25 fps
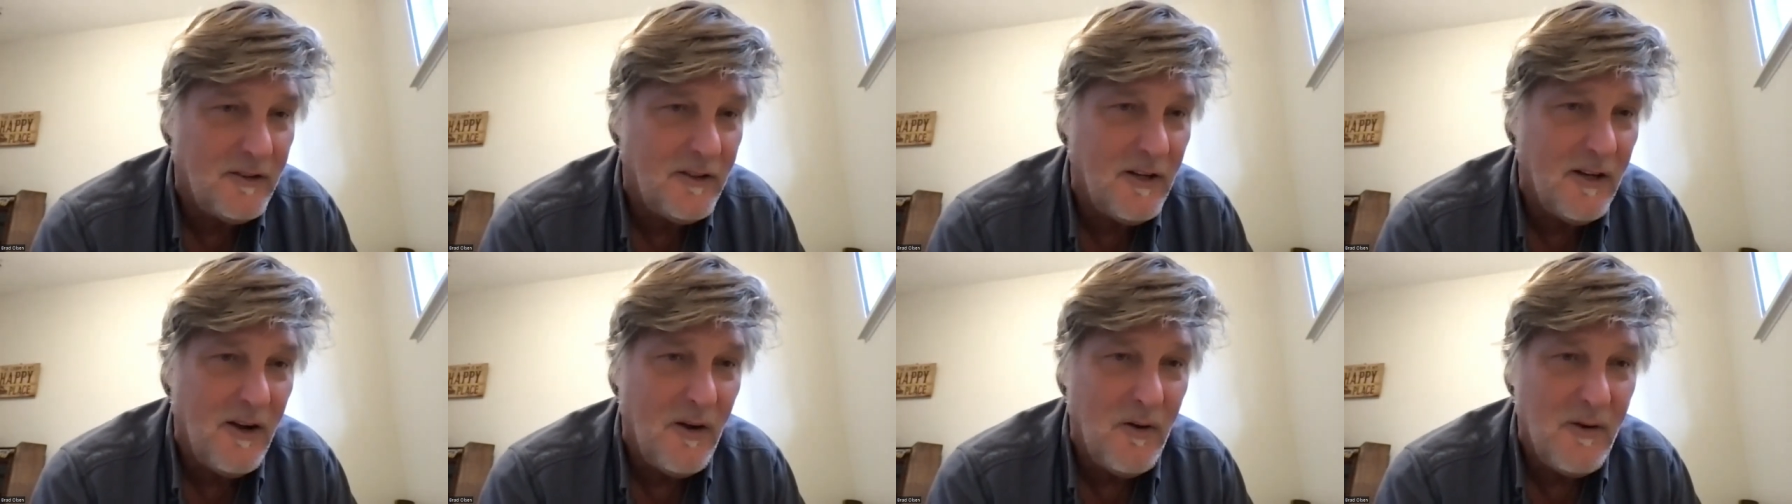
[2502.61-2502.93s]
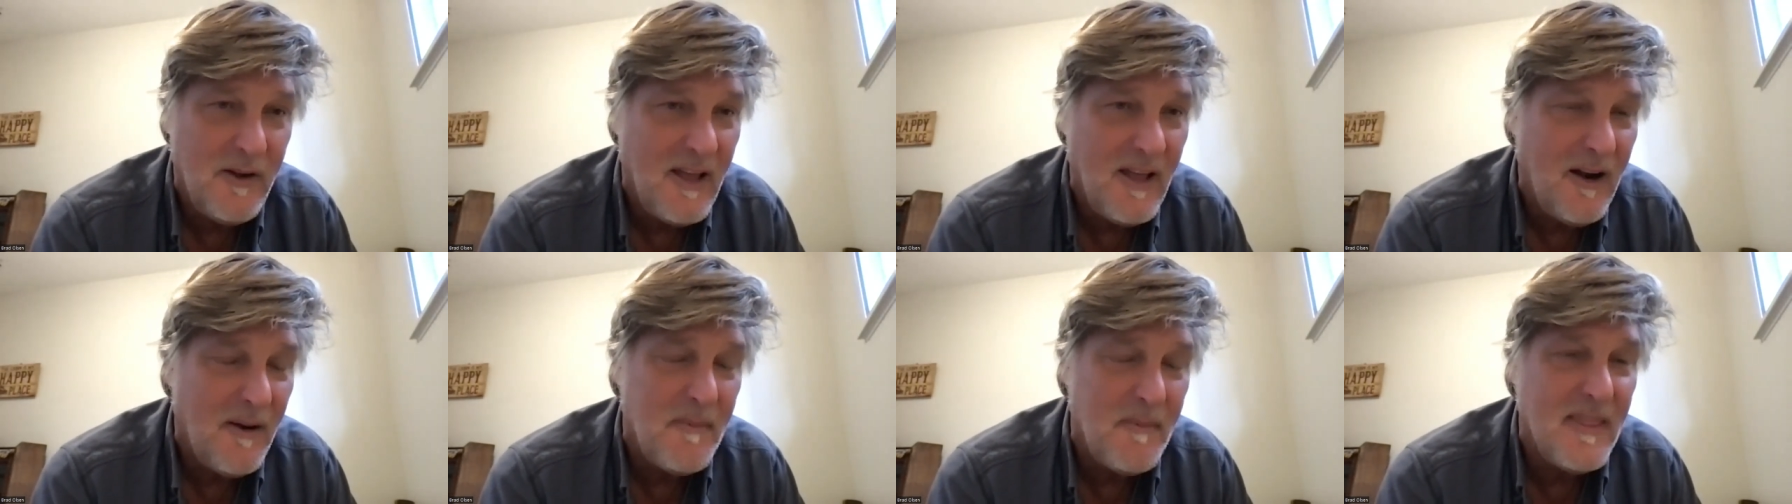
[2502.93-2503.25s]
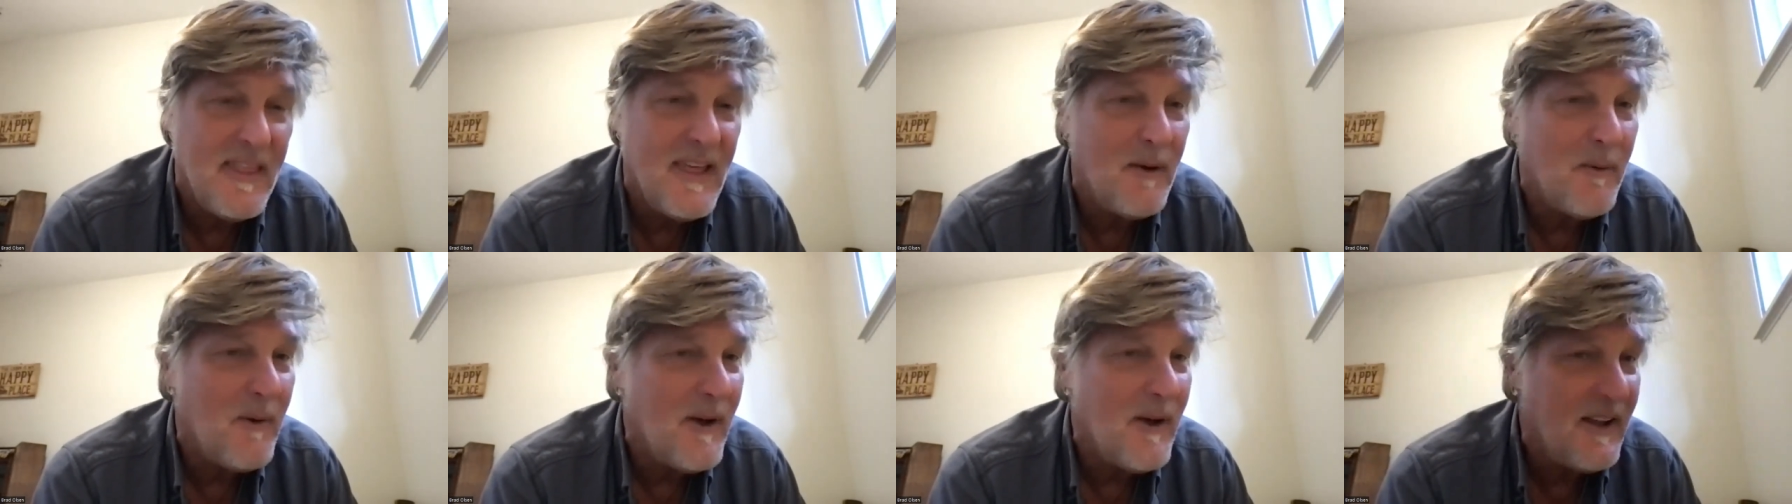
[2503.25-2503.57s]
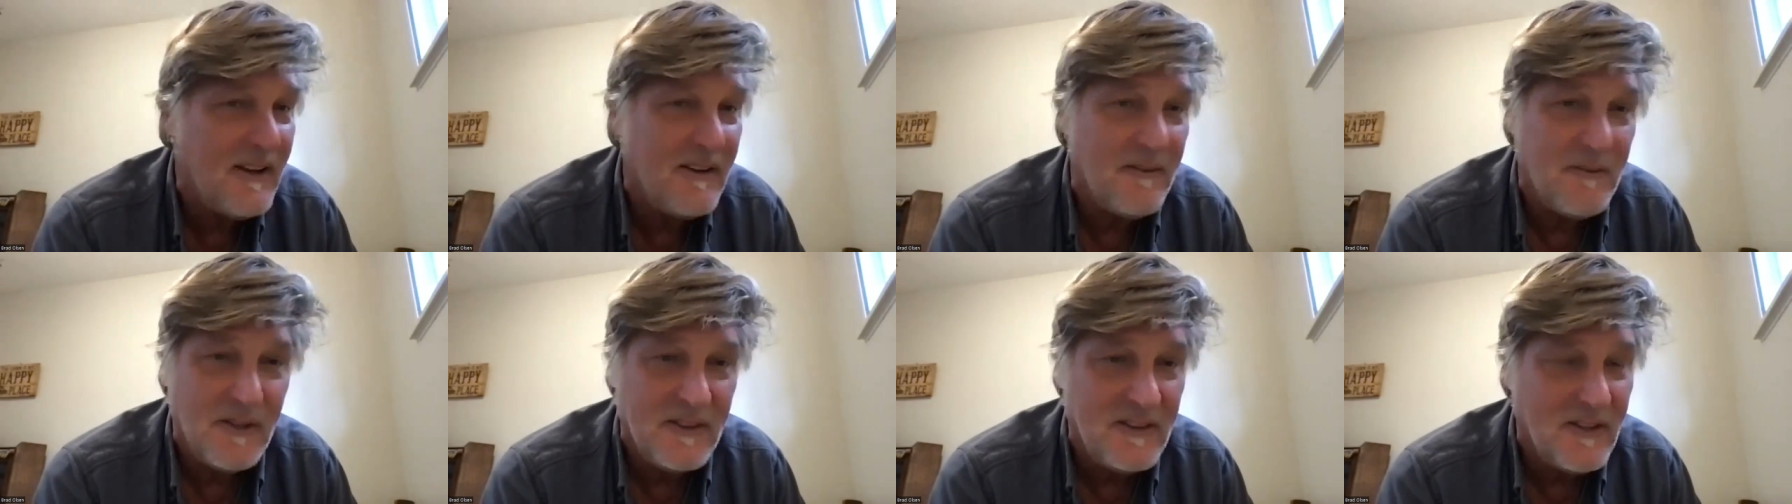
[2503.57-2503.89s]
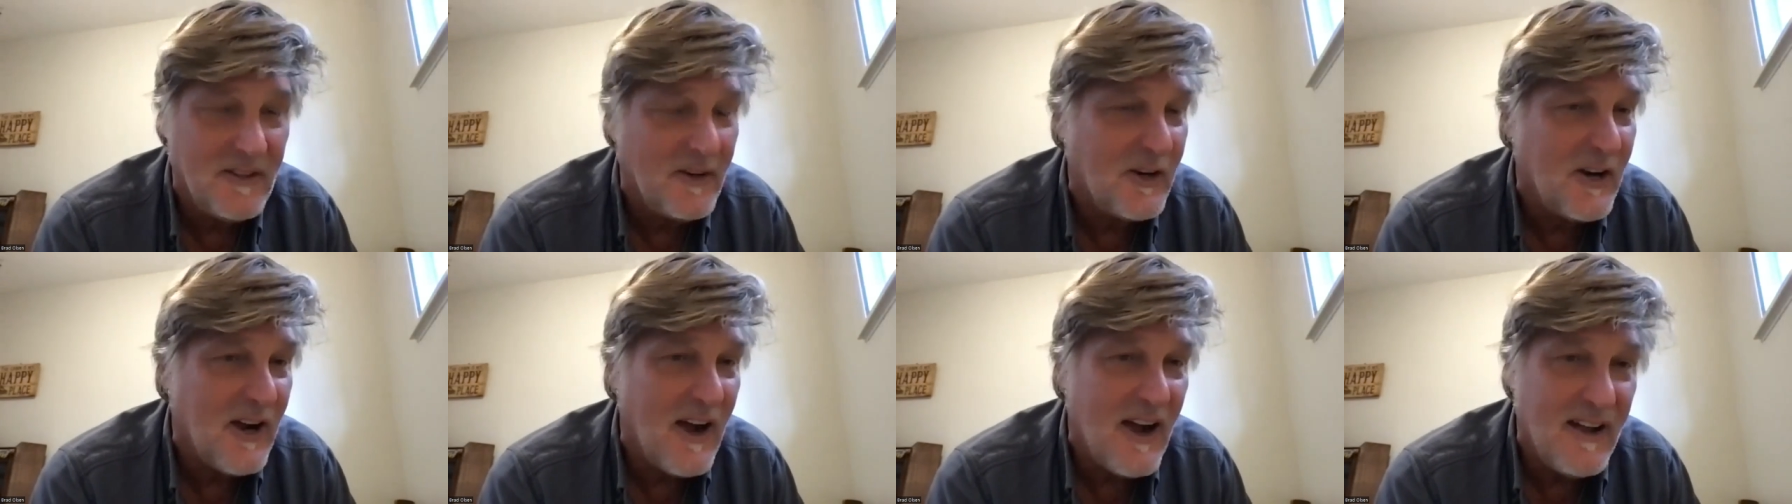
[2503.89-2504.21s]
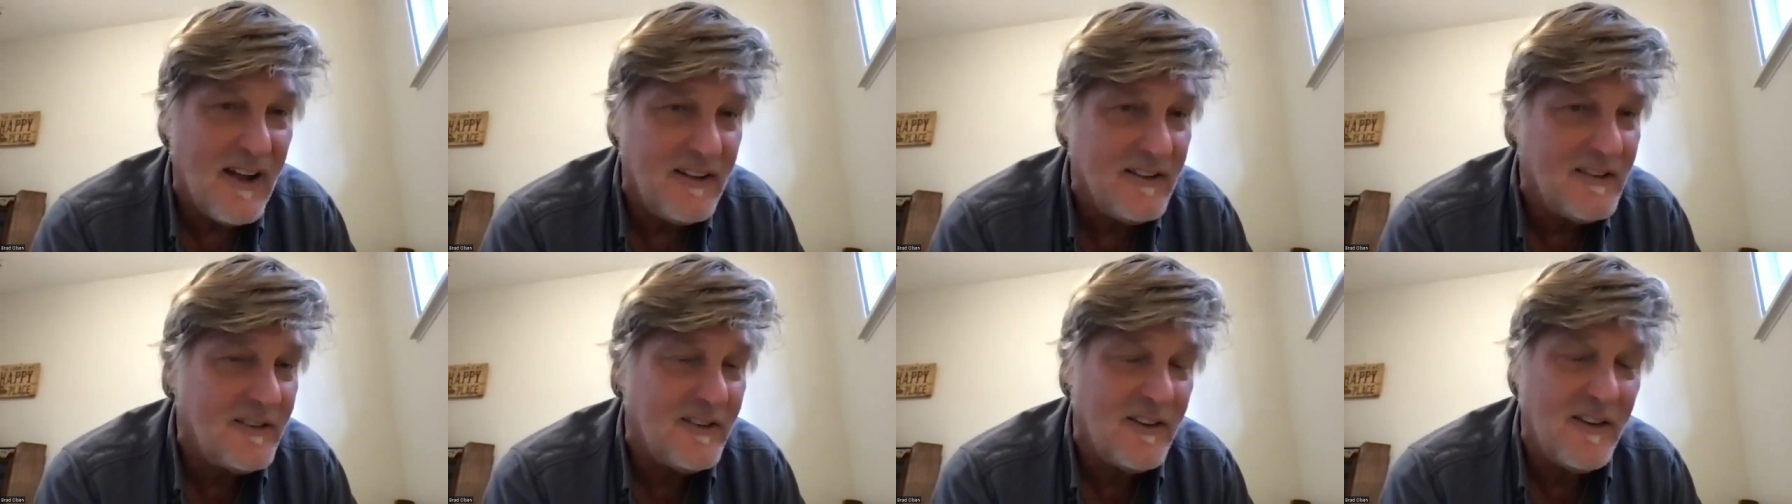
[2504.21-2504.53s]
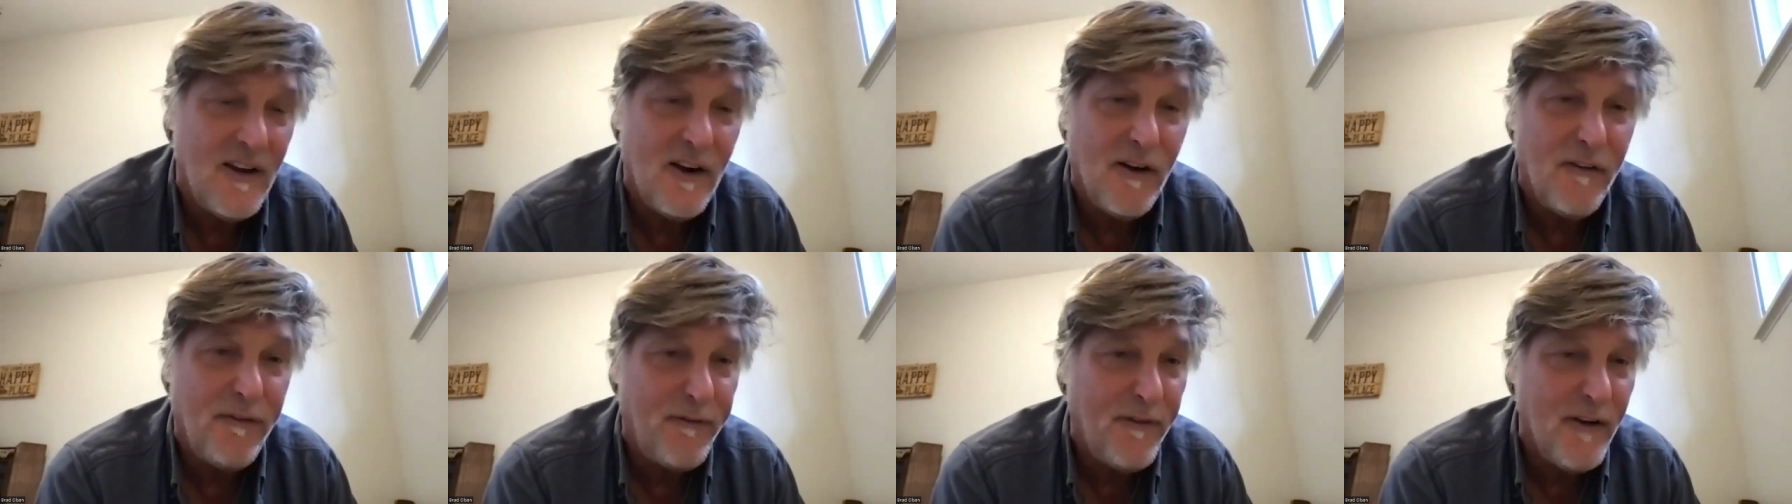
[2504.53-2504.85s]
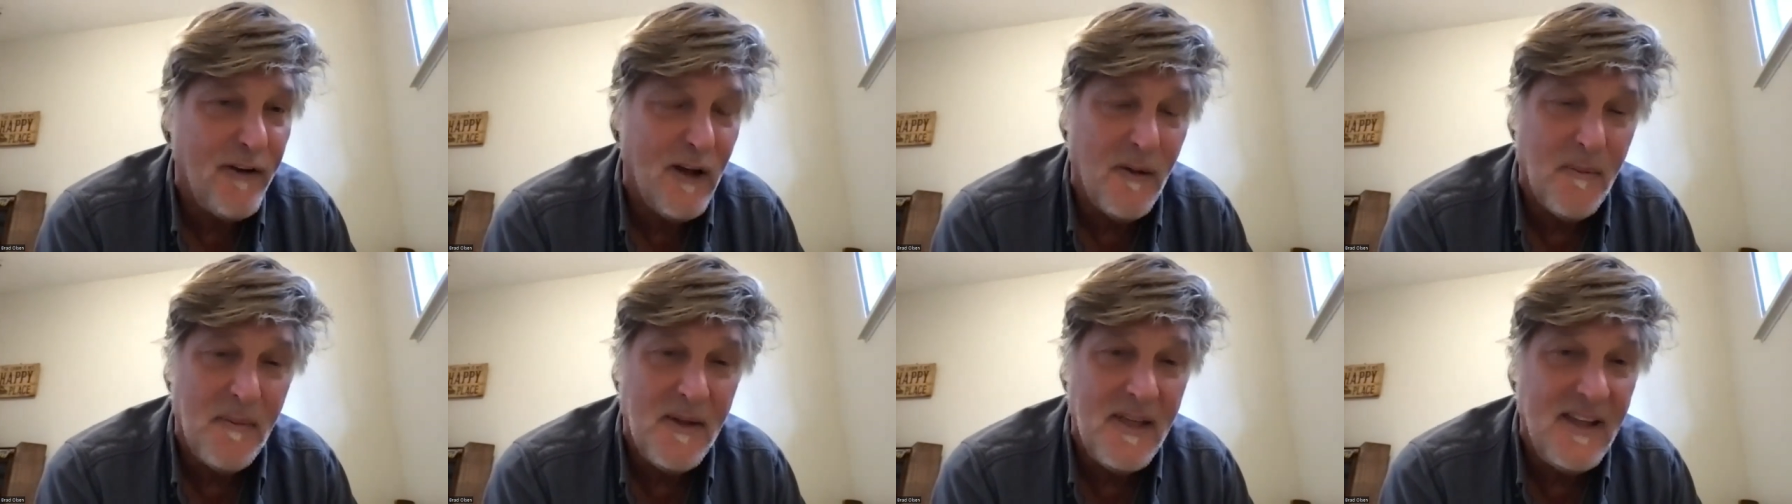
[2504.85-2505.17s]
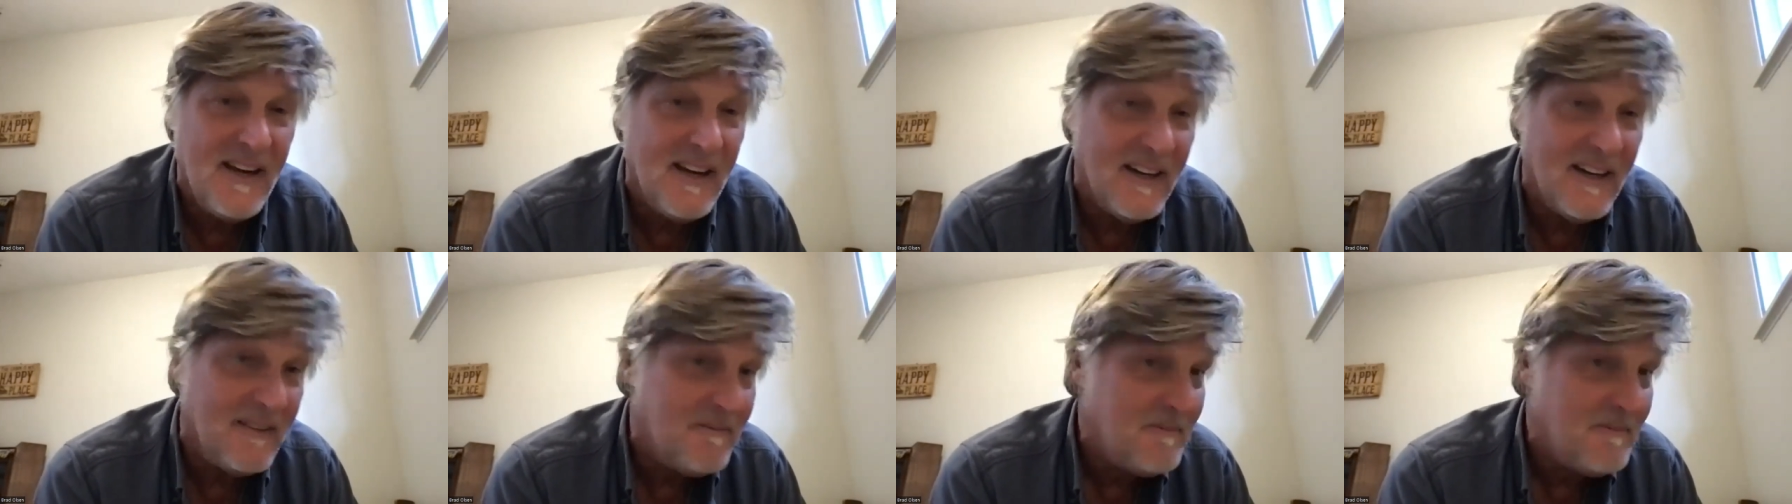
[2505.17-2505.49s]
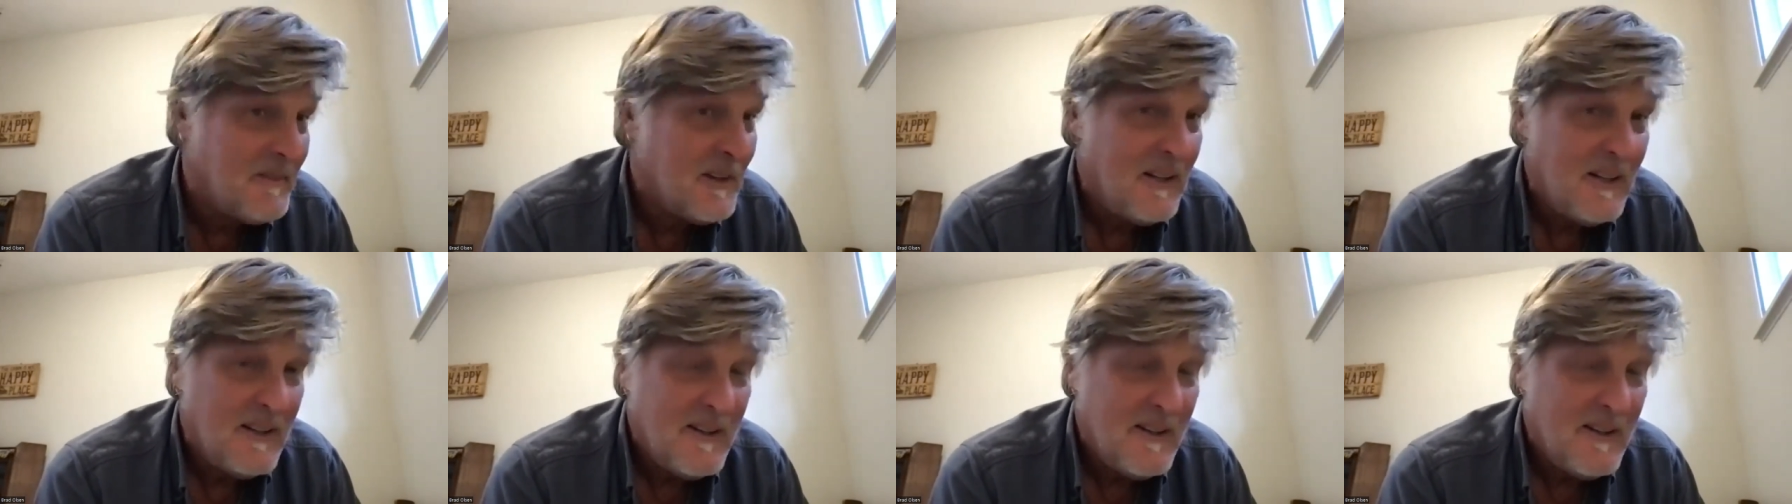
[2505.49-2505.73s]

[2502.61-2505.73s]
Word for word: go get them and they went with their guns and they're filming and